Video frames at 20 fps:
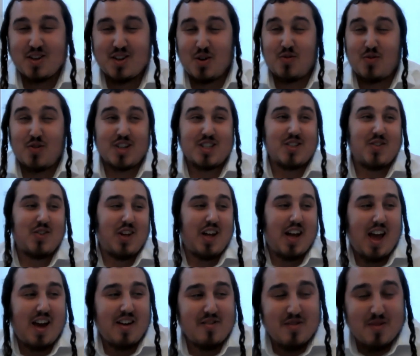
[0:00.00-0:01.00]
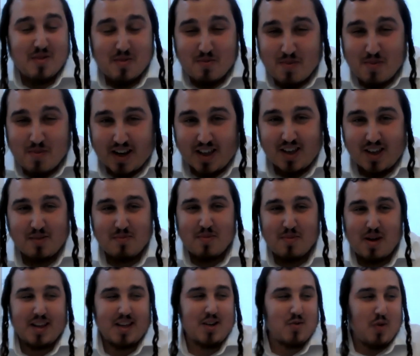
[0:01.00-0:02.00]
So first of all, I have
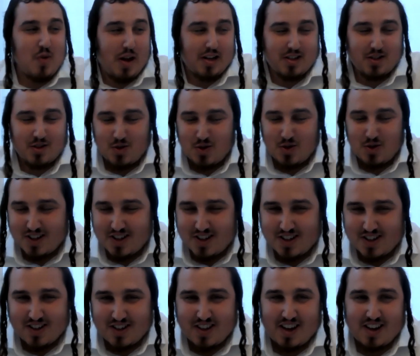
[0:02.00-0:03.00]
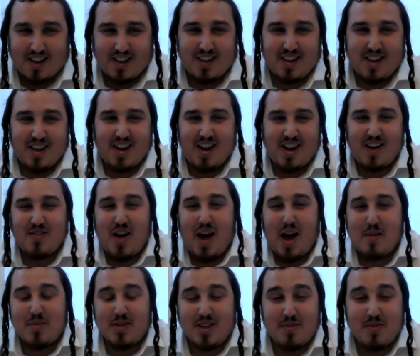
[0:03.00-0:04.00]
many great stories that have
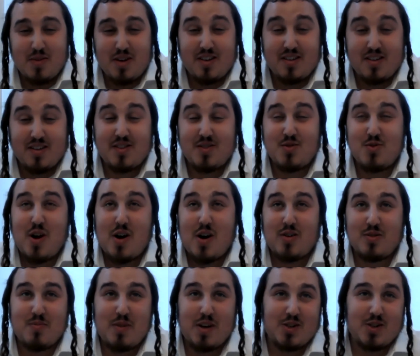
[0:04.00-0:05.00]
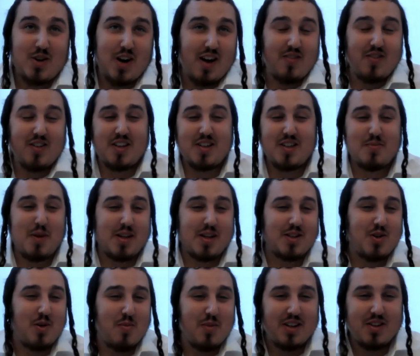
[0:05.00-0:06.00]
happened to me throughout my travel. I spent
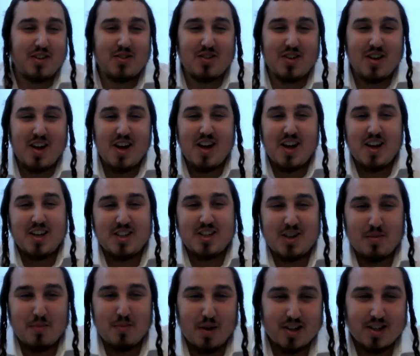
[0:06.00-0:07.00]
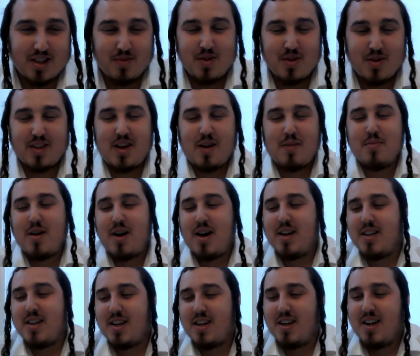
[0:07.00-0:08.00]
so many Shabbosim with
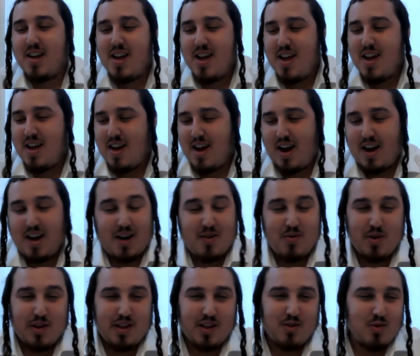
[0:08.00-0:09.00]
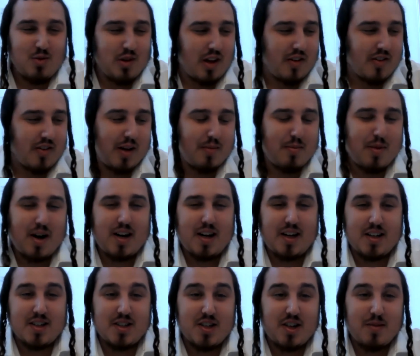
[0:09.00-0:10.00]
Chabad, and I really do love Chabad. I
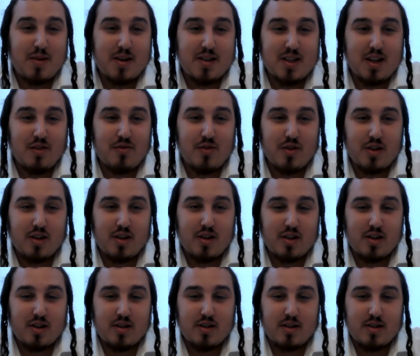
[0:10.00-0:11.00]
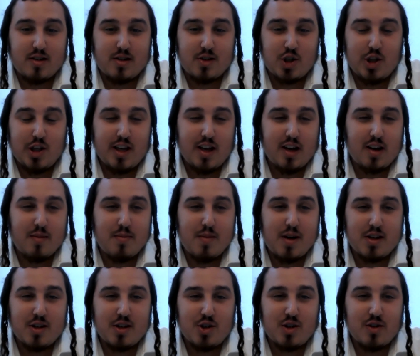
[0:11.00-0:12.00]
consider myself a shliach, a
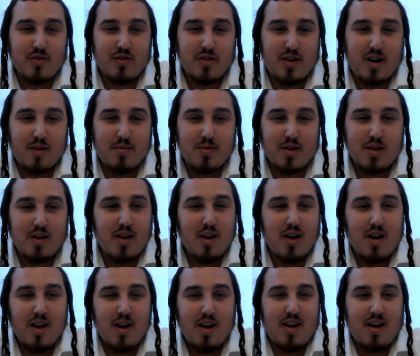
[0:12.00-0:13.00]
messenger of the Rebbe.